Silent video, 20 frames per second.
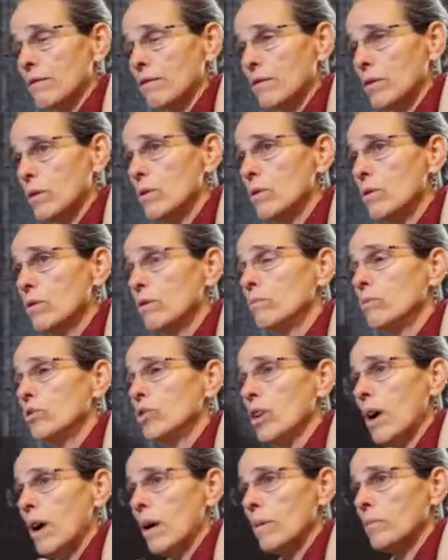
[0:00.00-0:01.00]
for whom
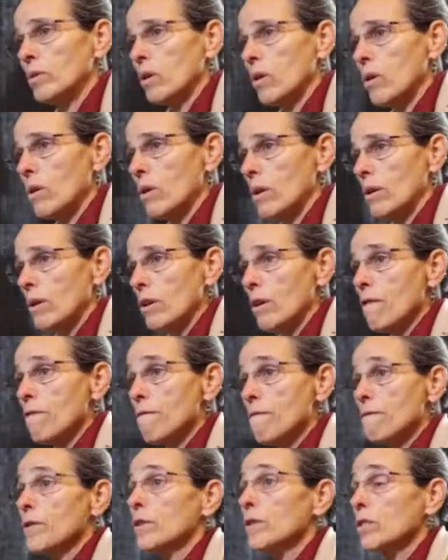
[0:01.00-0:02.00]
jobs are
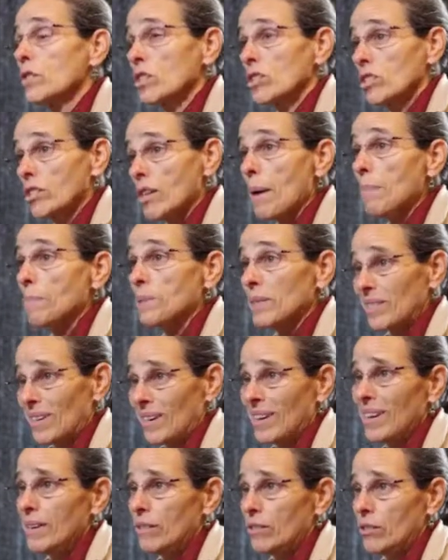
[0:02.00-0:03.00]
first steps
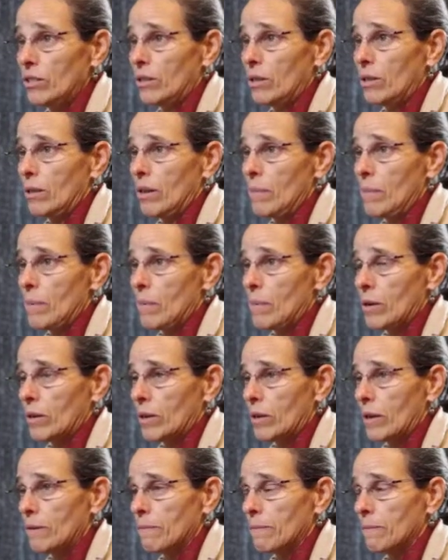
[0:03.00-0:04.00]
into the labor
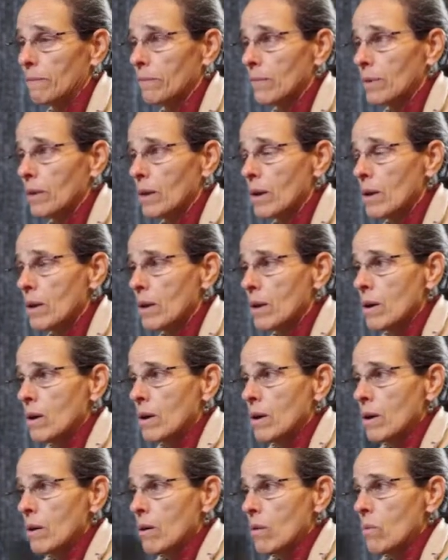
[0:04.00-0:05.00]
market,
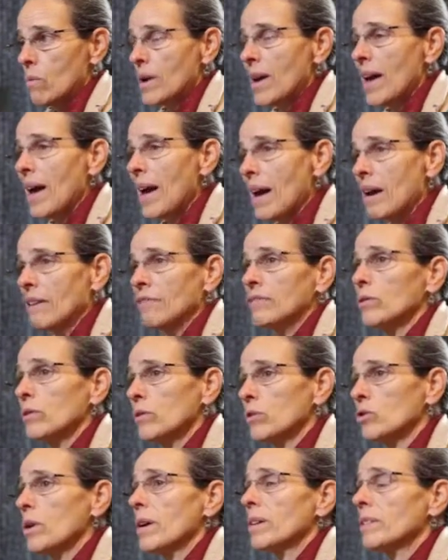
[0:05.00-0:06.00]
we have to
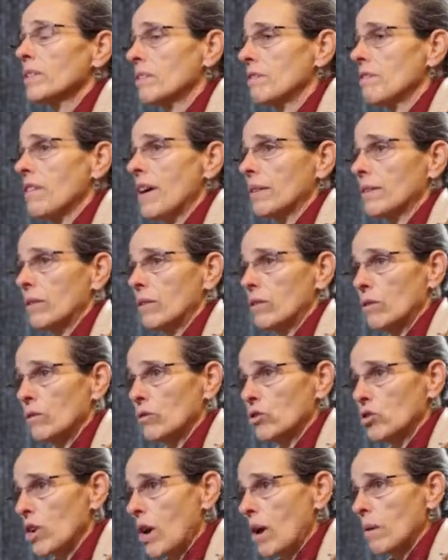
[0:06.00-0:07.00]
address the fact that
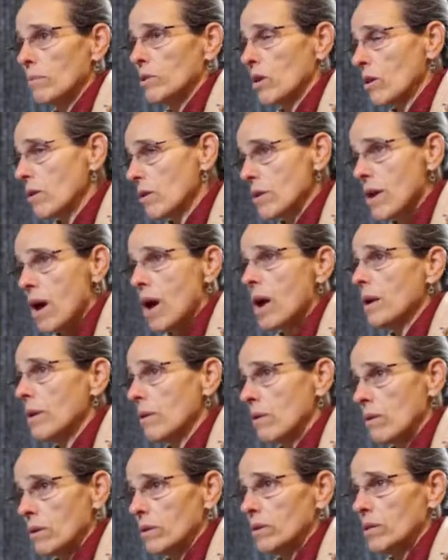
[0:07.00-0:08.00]
those jobs are not
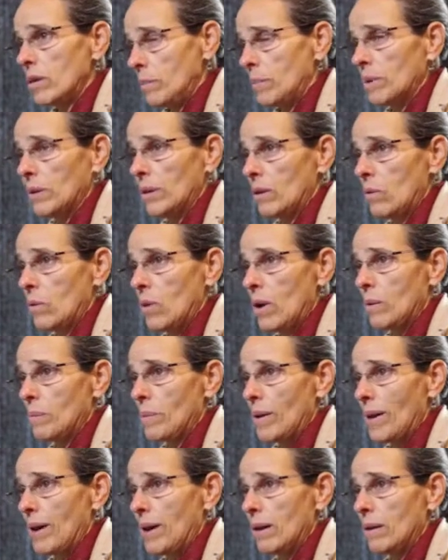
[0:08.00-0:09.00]
typically well
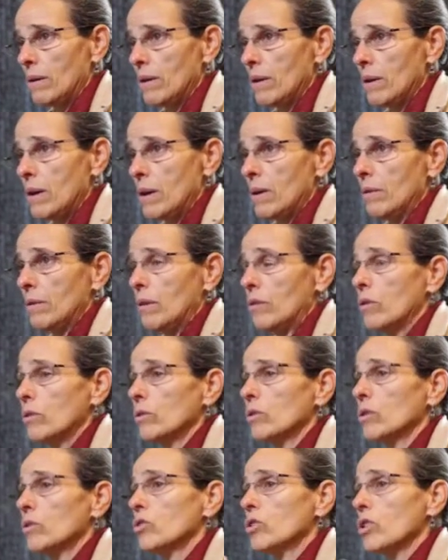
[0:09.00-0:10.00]
paid, that
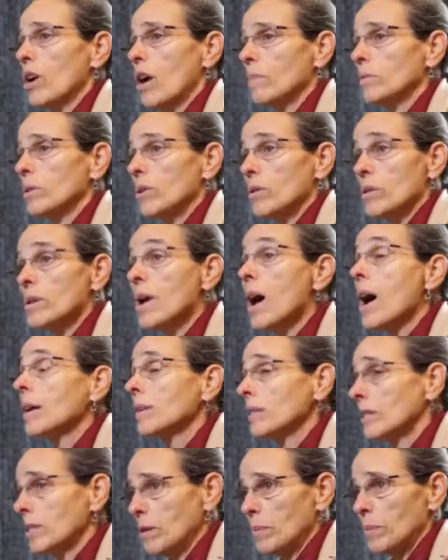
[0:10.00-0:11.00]
those jobs are
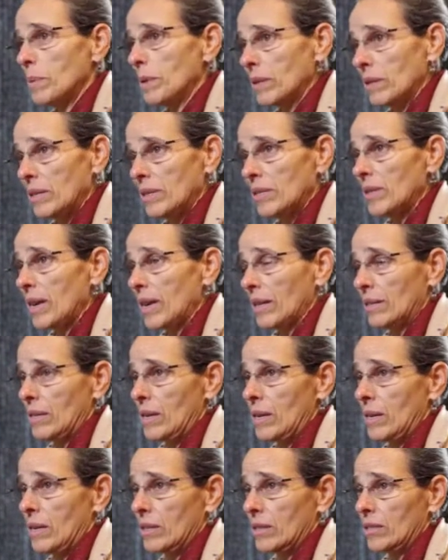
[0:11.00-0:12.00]
not typically
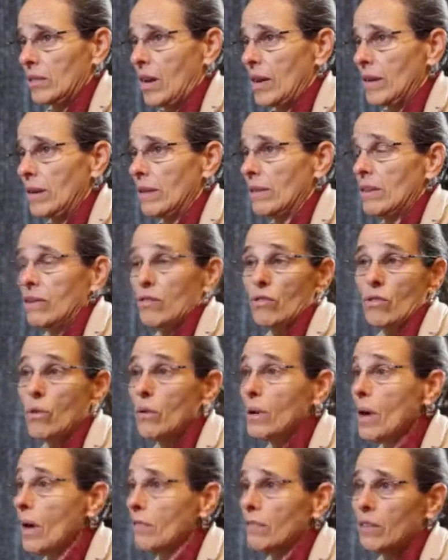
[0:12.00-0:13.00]
sexy and exciting, that you
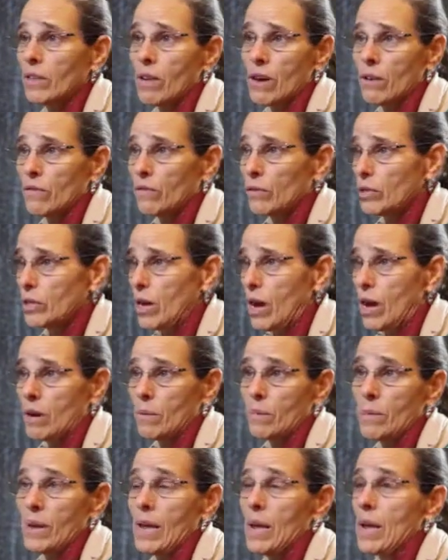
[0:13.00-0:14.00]
don't have a lot of
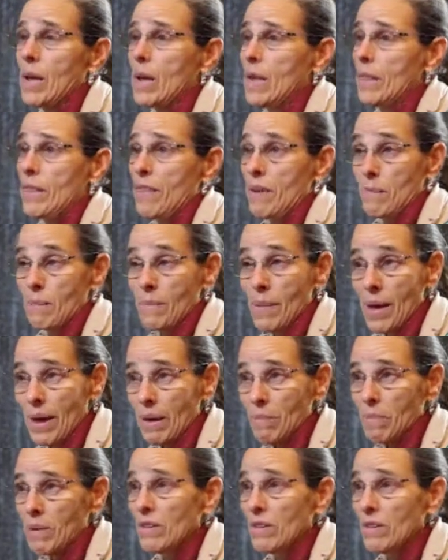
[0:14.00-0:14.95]
autonomy, they may be